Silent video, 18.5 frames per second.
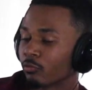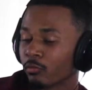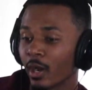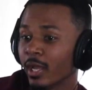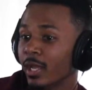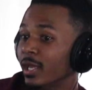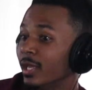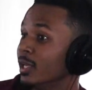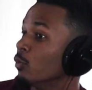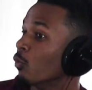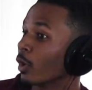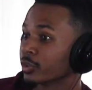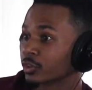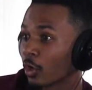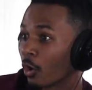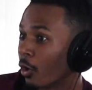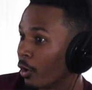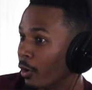right? And he
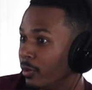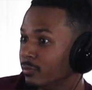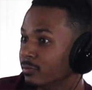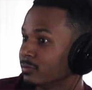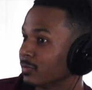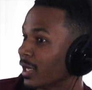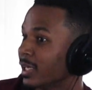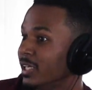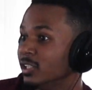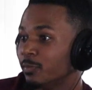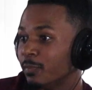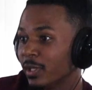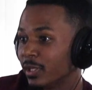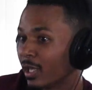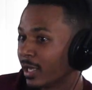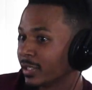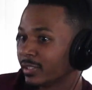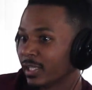works hard. Like he's
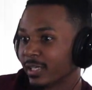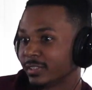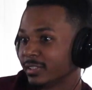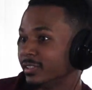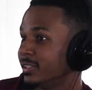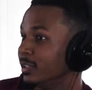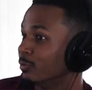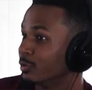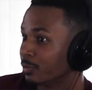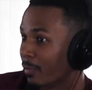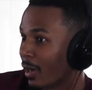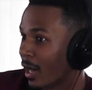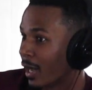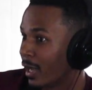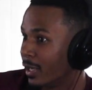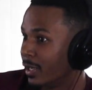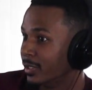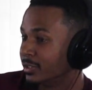been like that since he was
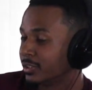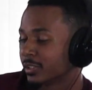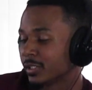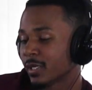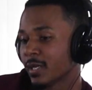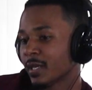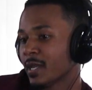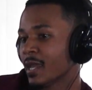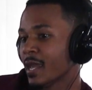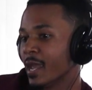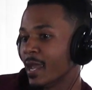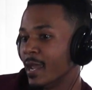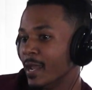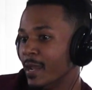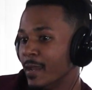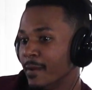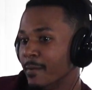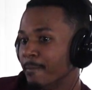my age.
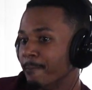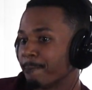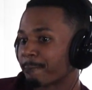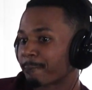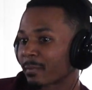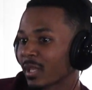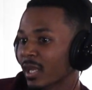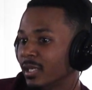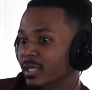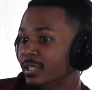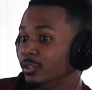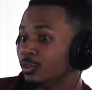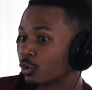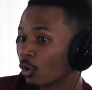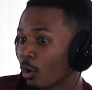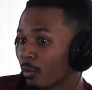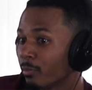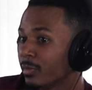And he
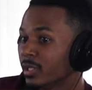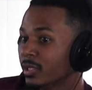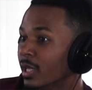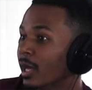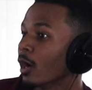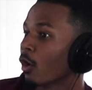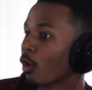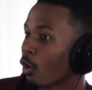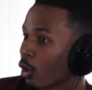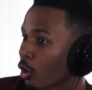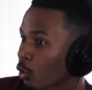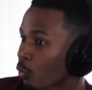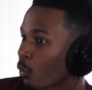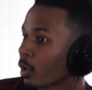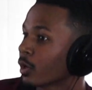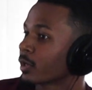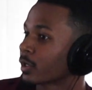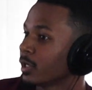taught me that hard
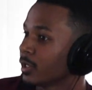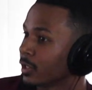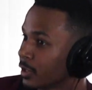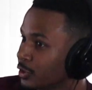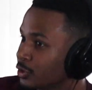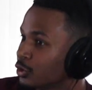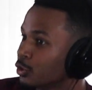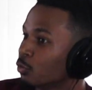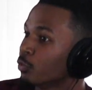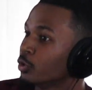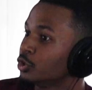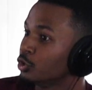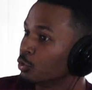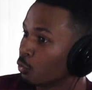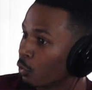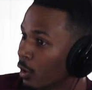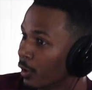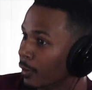work can get you what
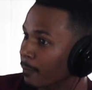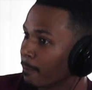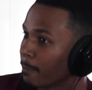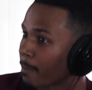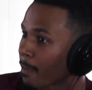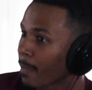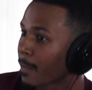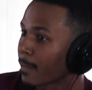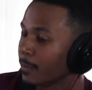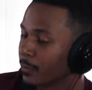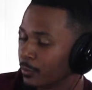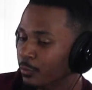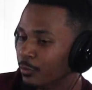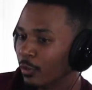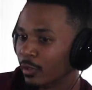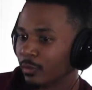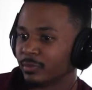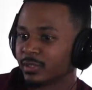you want. Mm-hmm. You
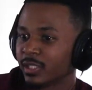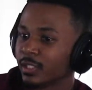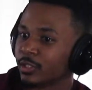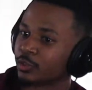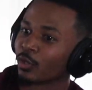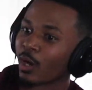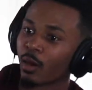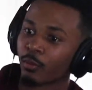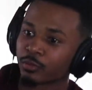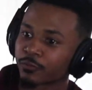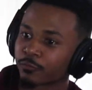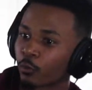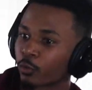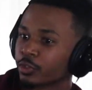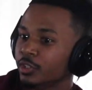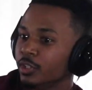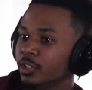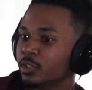know what I'm saying? So I was
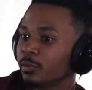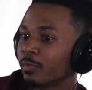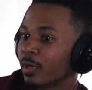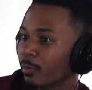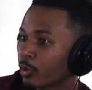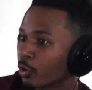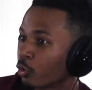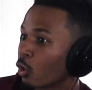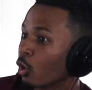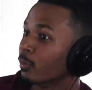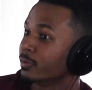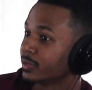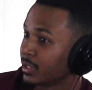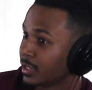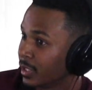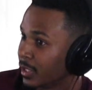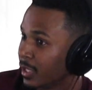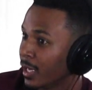fortunate to be able to grow up
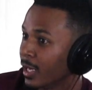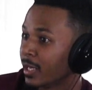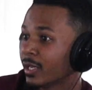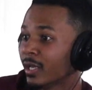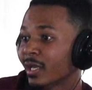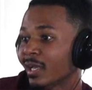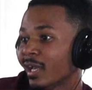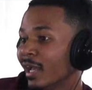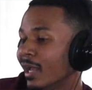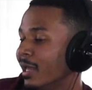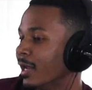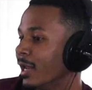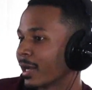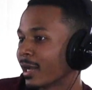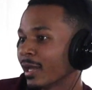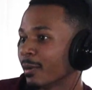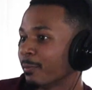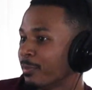seeing that and
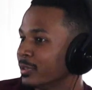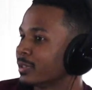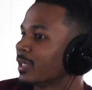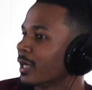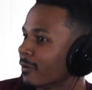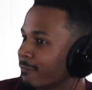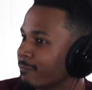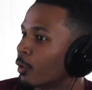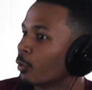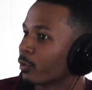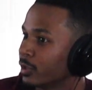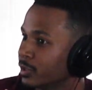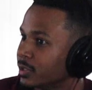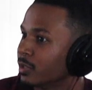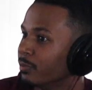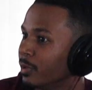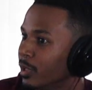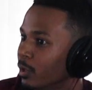that kind of put that
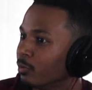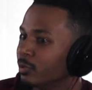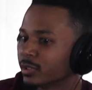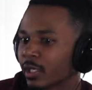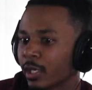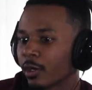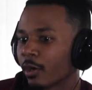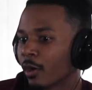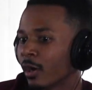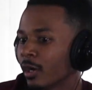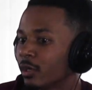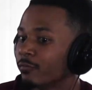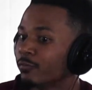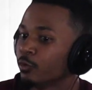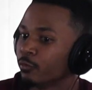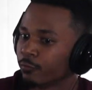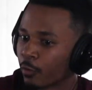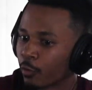focus in me. It was like, all right,
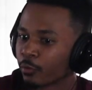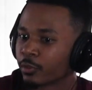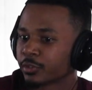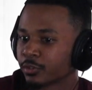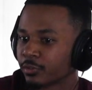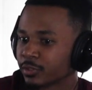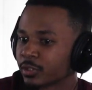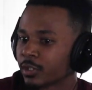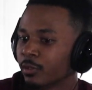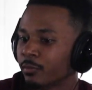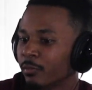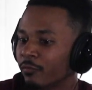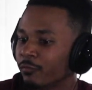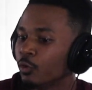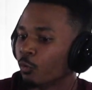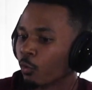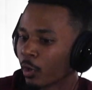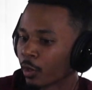if you focus on
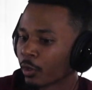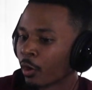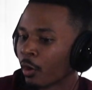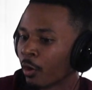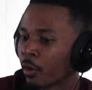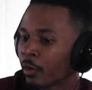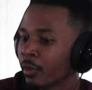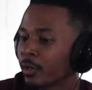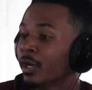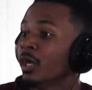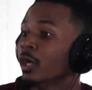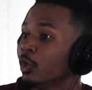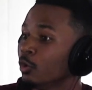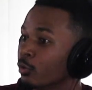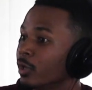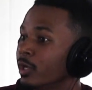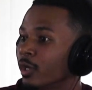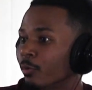something, if you work hard,
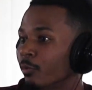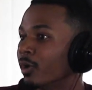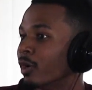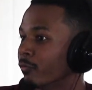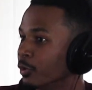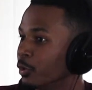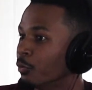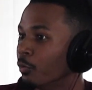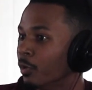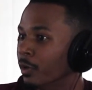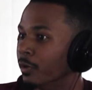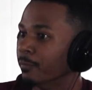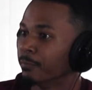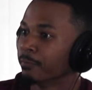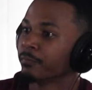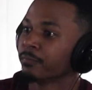you can get whatever you want.